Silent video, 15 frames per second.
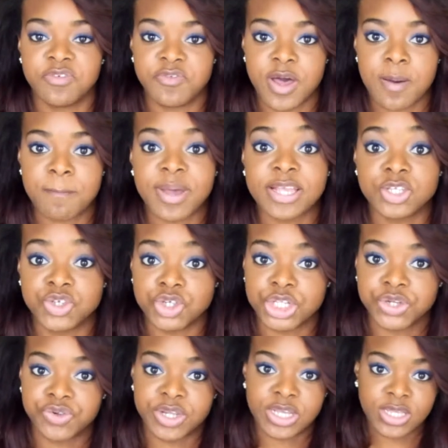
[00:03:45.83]
up my
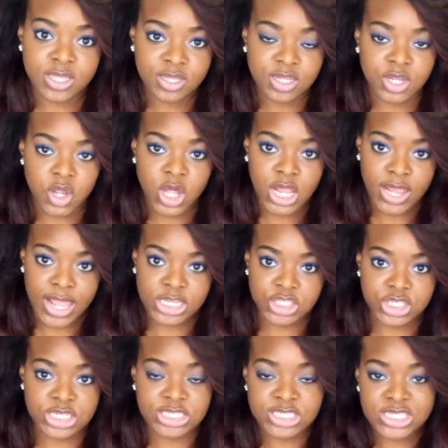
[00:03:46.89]
jewelry, you know,
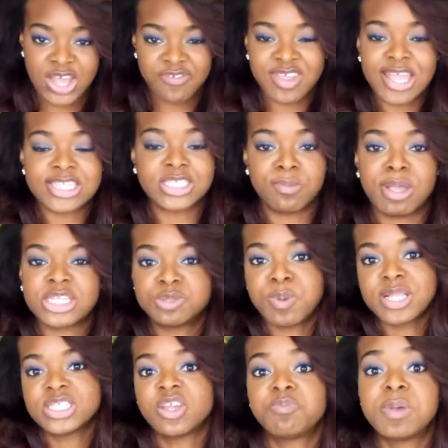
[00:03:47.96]
collection and stuff, and get some
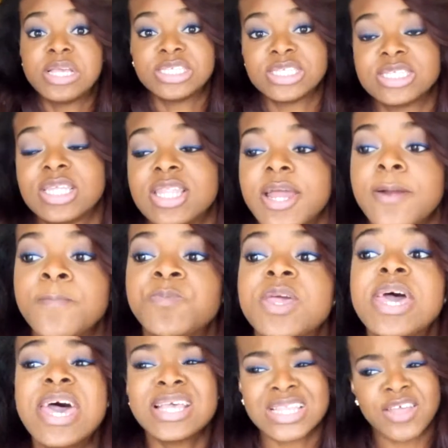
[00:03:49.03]
expensive pieces in there.
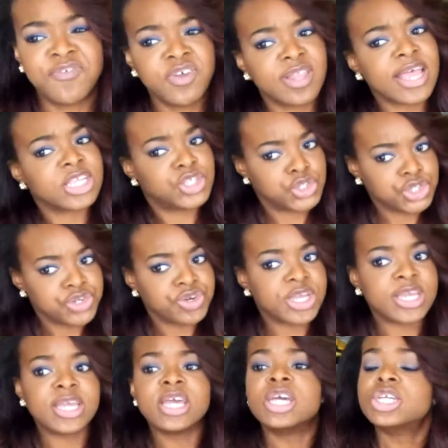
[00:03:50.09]
So I feel like
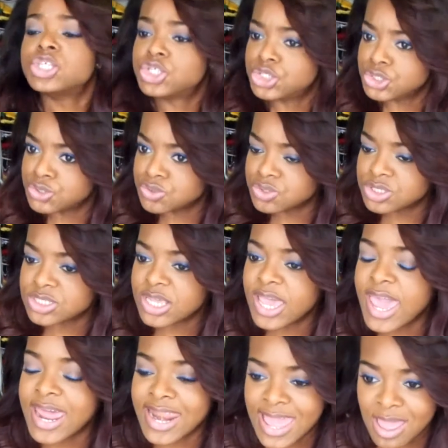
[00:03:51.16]
jewelry, shoes,
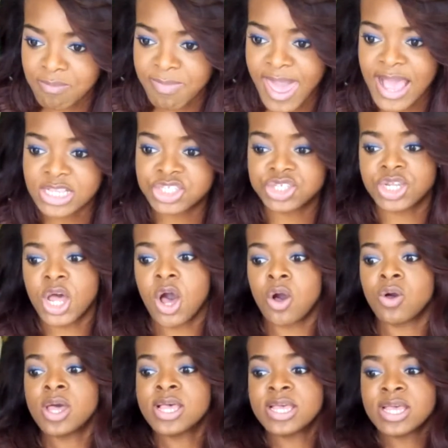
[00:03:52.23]
and handbags, you
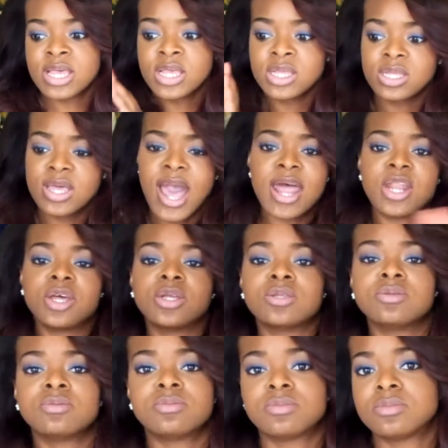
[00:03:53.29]
know, kind
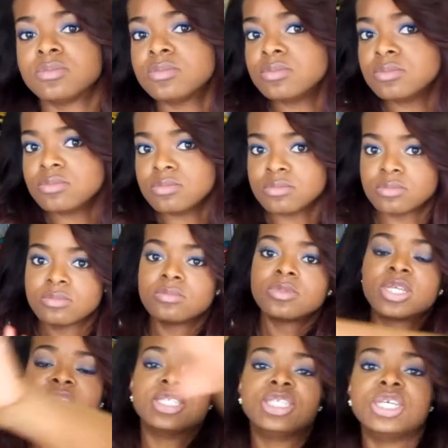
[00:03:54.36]
of
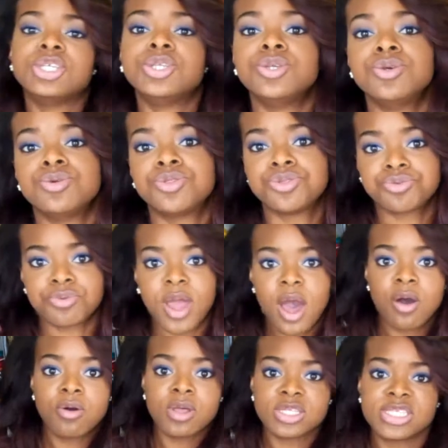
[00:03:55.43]
continue
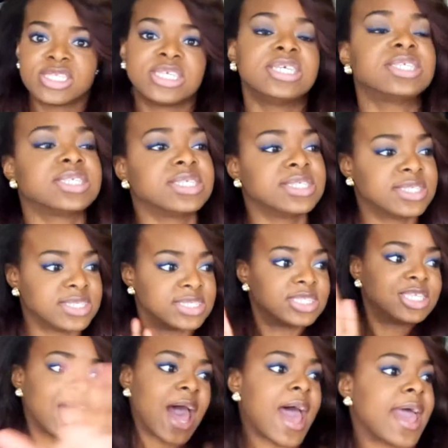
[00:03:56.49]
throughout seasons and
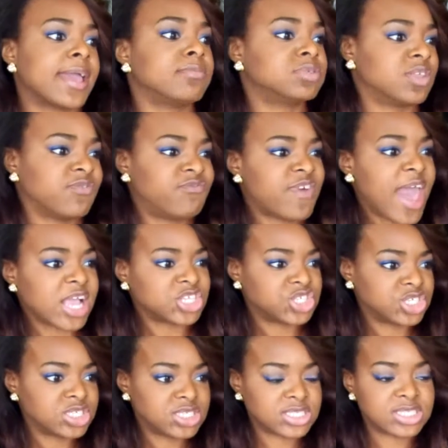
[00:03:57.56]
times and
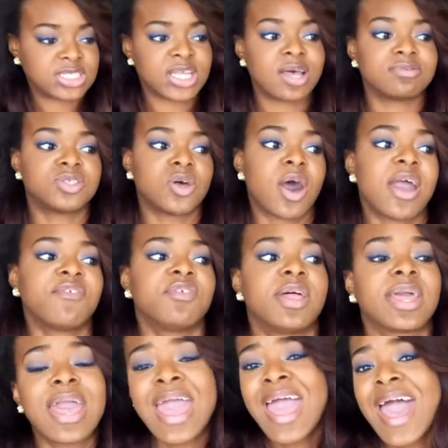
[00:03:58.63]
fashions and stuff. So I feel
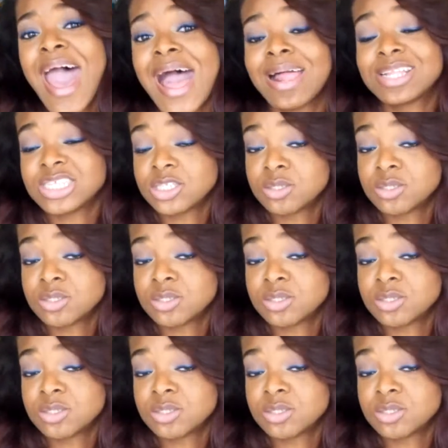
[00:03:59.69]
like I like to